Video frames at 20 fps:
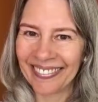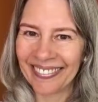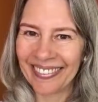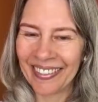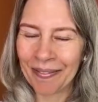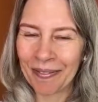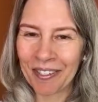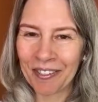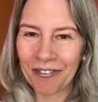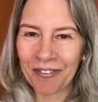
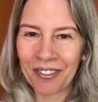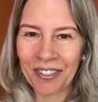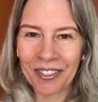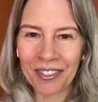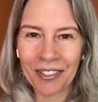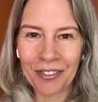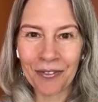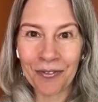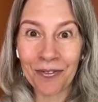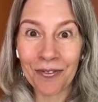am I
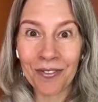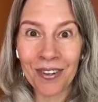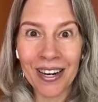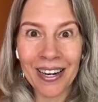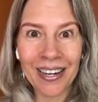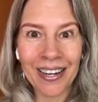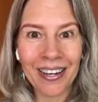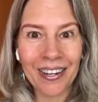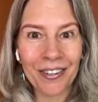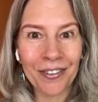feeling
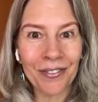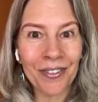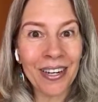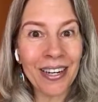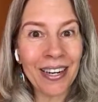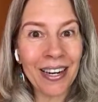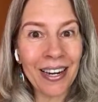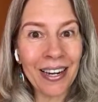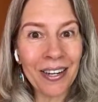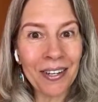right here,
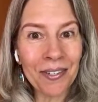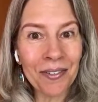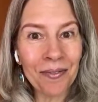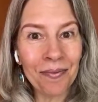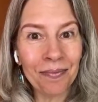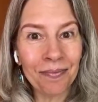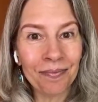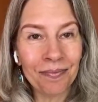right now?